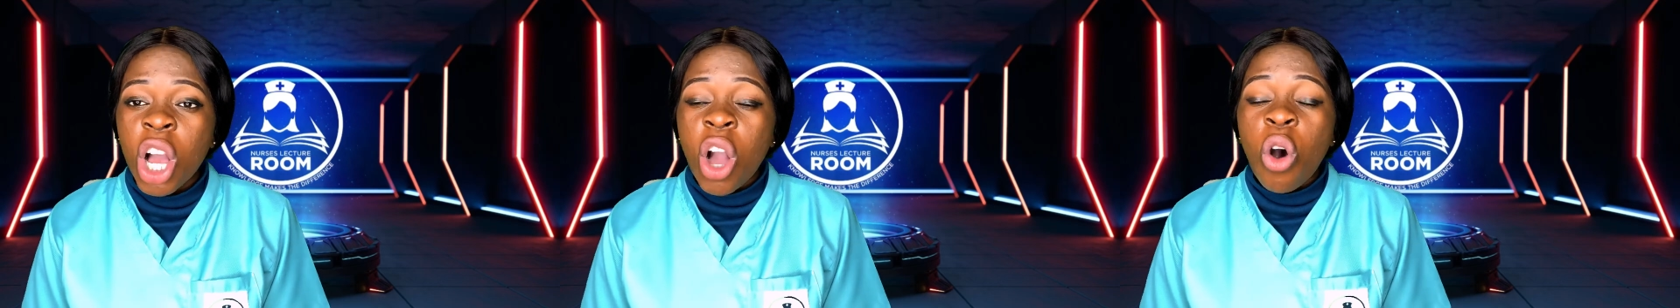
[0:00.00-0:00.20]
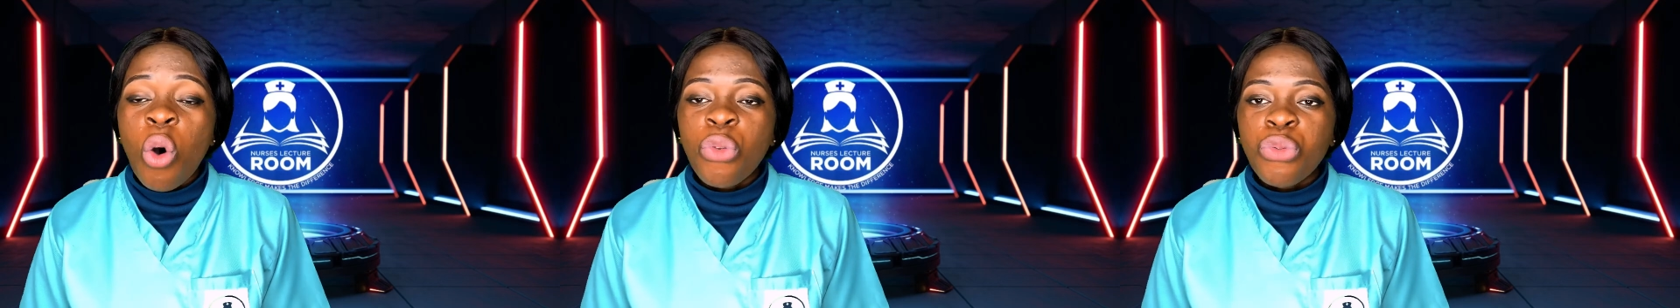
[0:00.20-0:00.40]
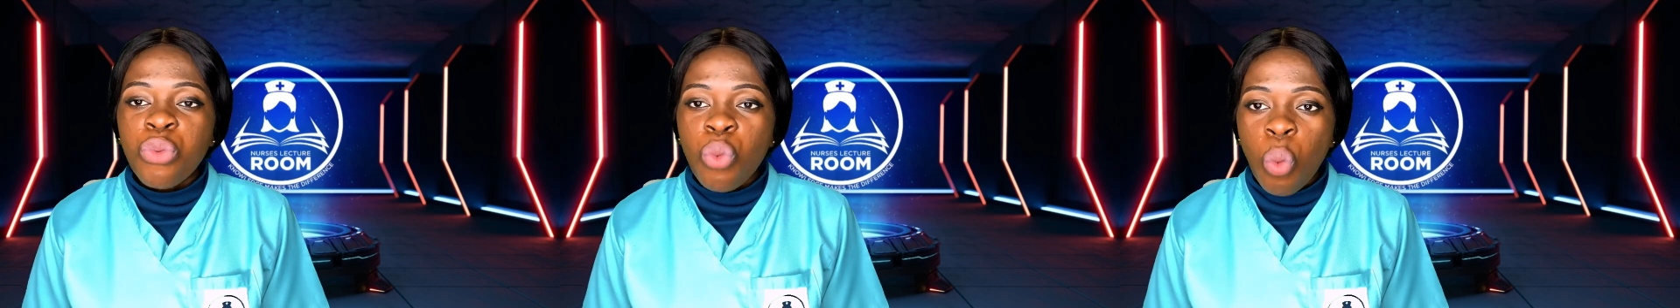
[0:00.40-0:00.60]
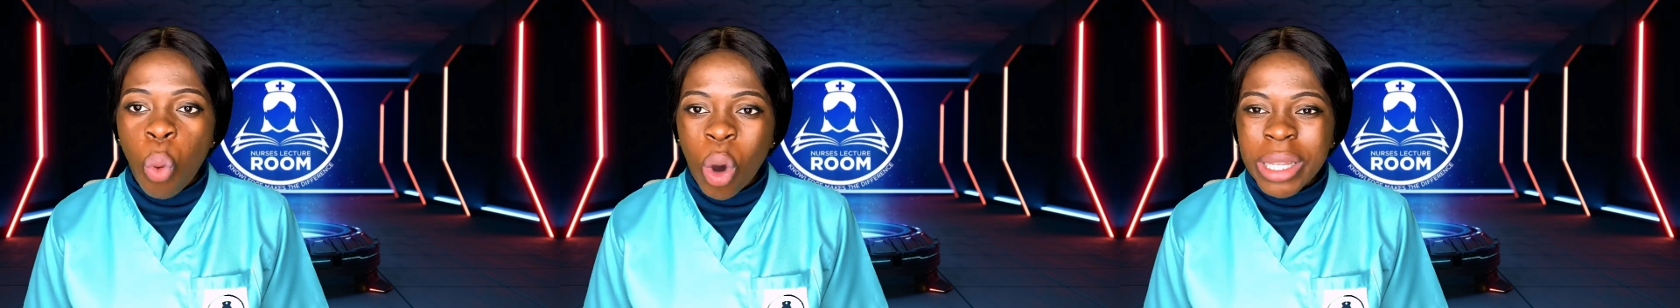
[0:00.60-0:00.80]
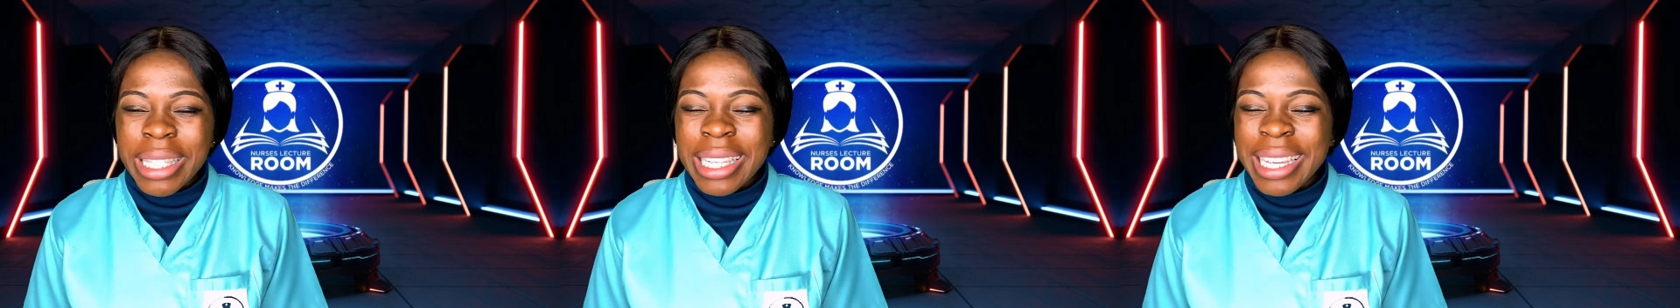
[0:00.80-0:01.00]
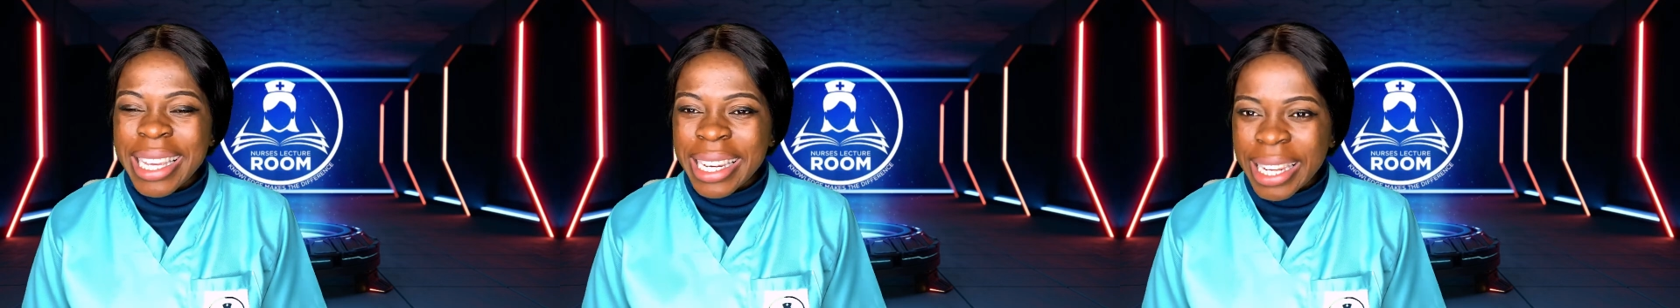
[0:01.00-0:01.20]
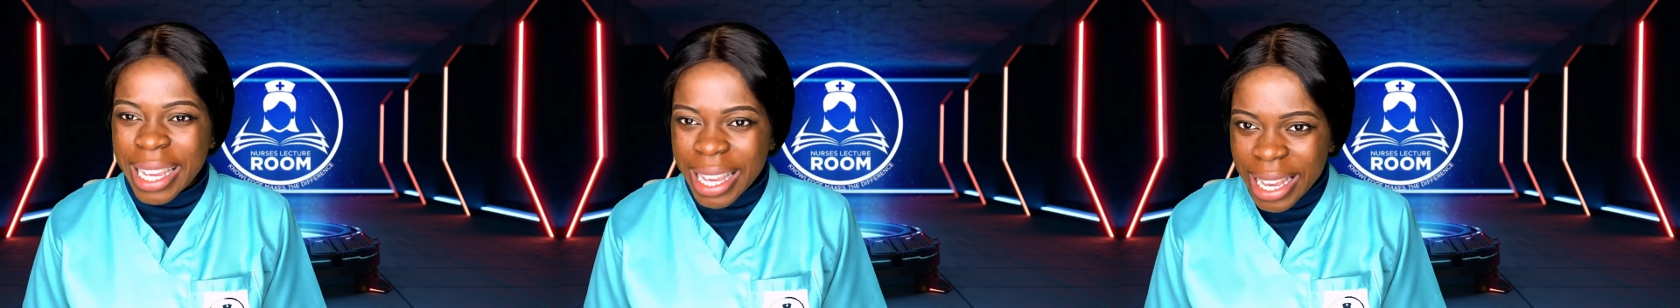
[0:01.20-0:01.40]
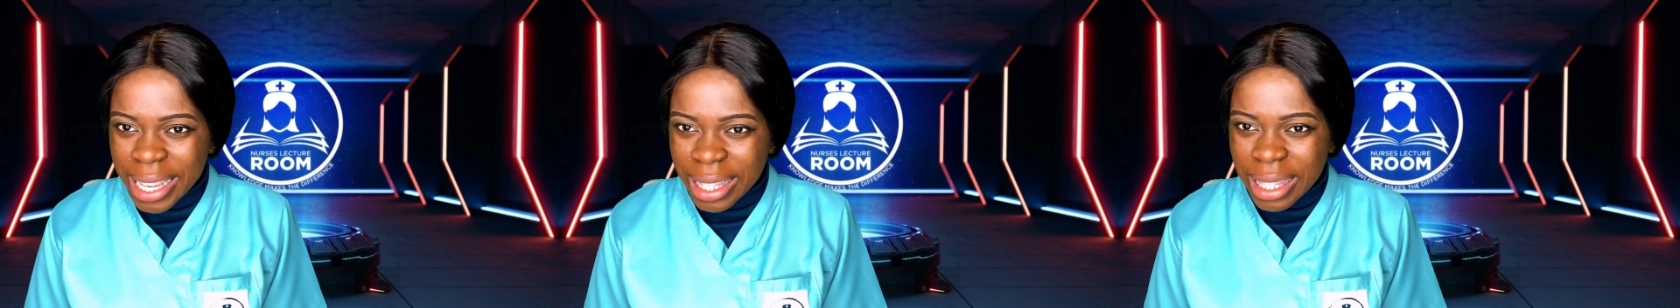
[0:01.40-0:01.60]
of what it
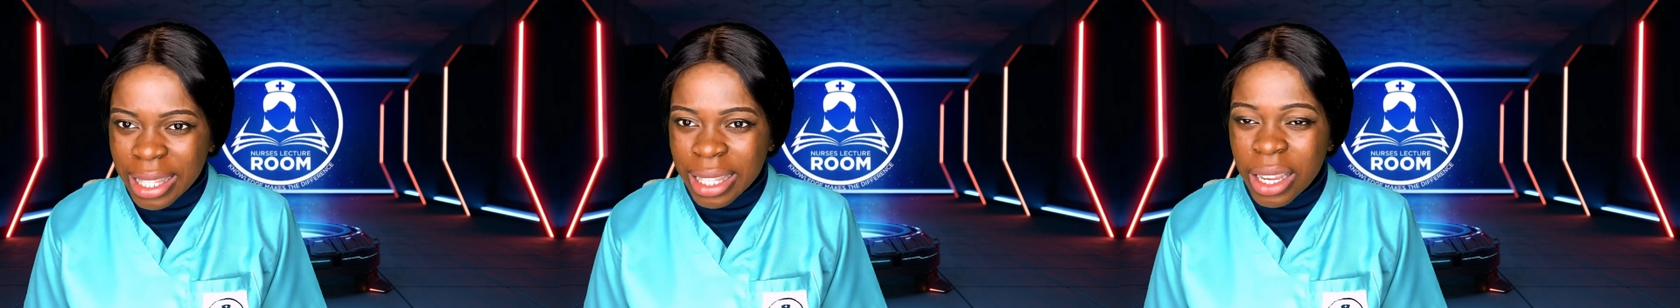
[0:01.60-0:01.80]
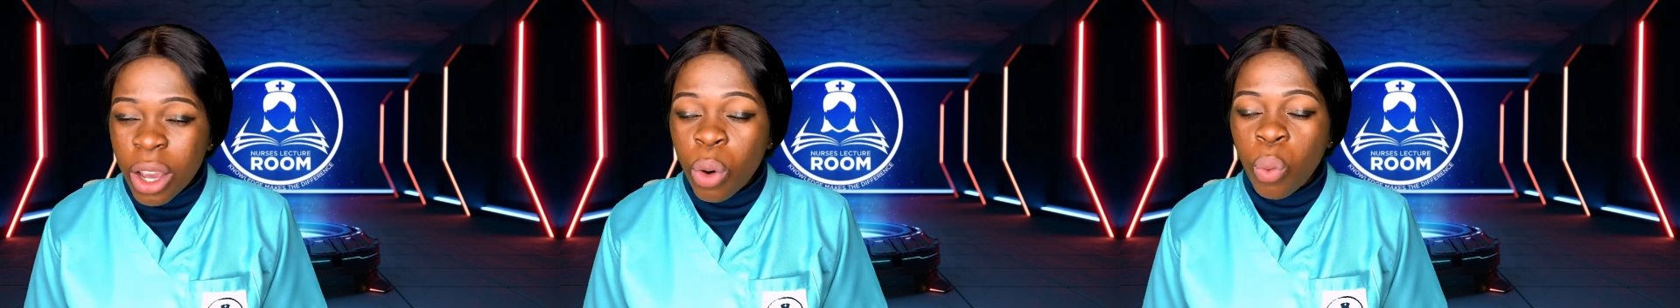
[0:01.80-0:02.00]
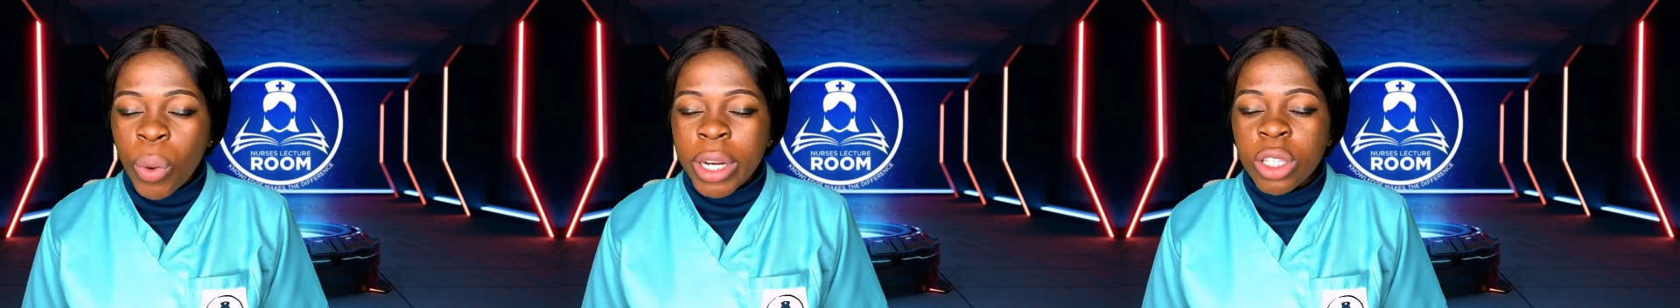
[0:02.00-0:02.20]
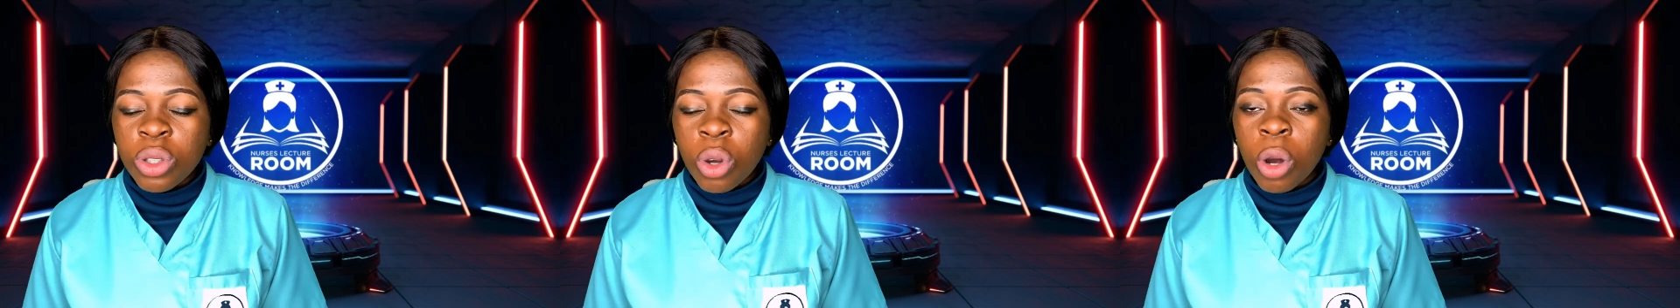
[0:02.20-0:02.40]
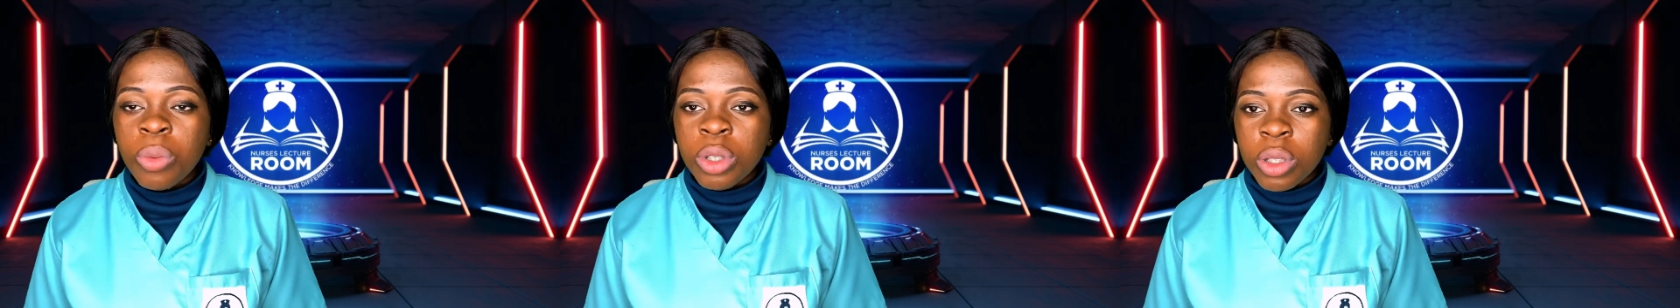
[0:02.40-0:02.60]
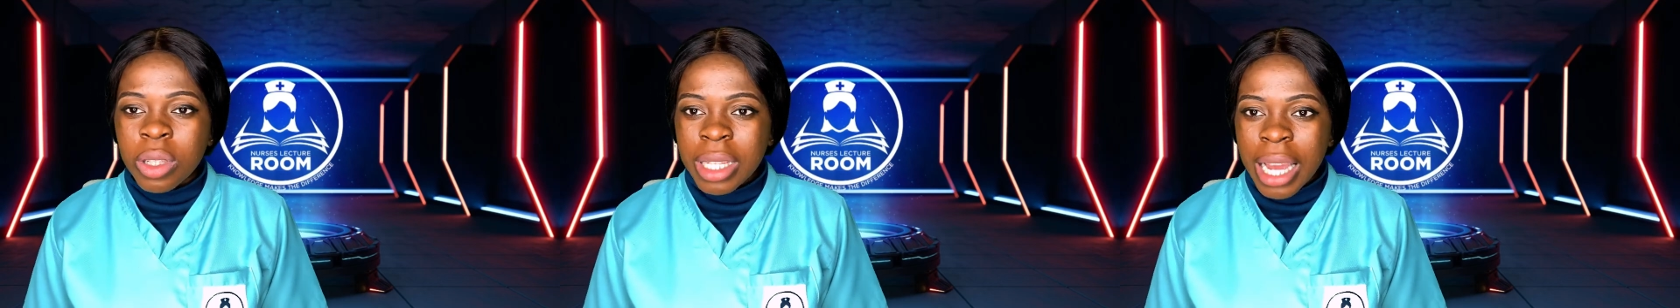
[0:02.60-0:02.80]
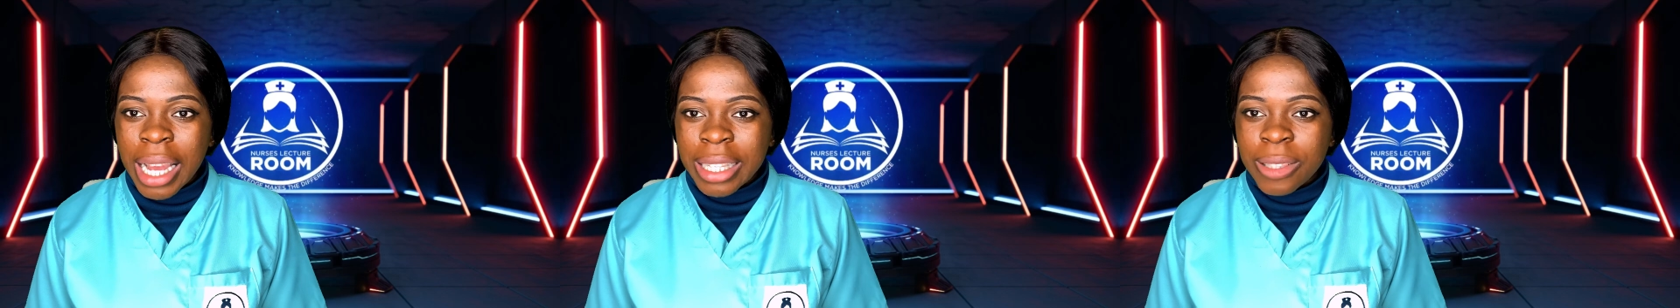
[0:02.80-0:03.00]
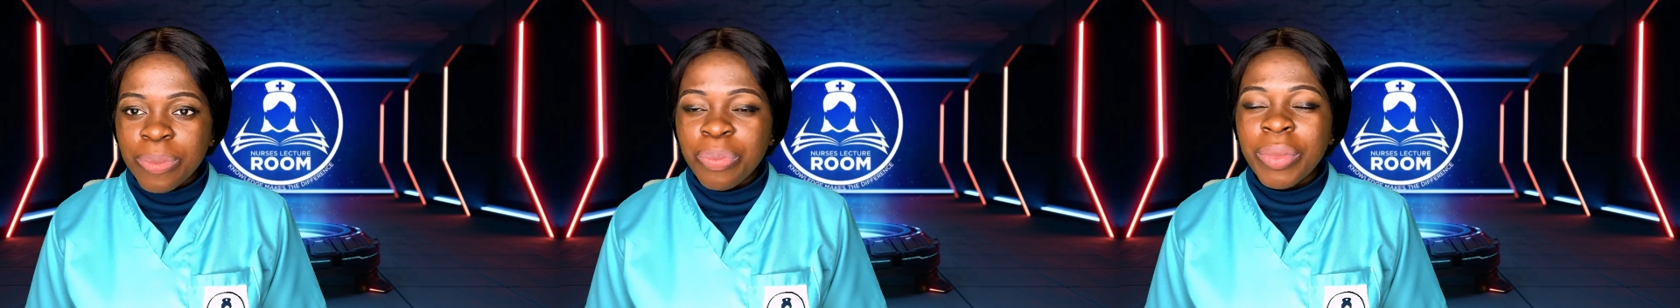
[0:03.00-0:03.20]
is when it comes to
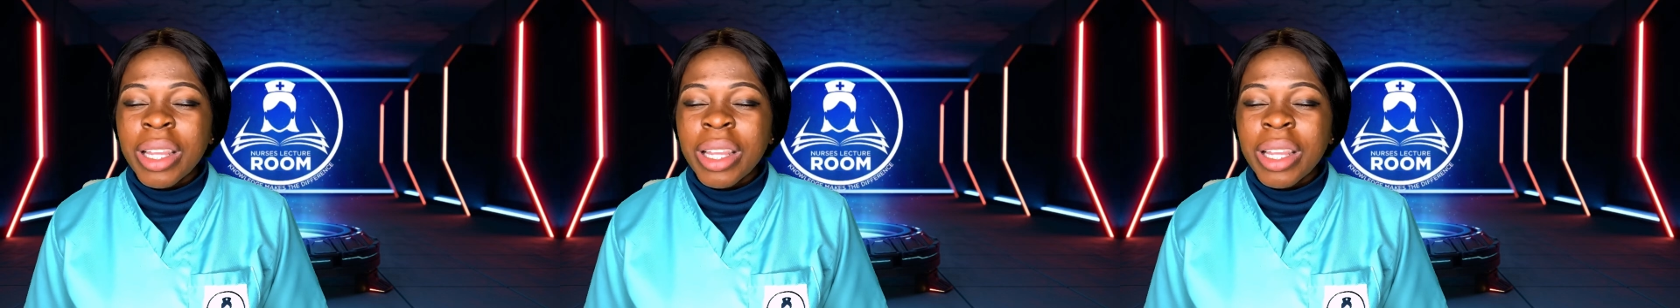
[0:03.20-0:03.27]
that.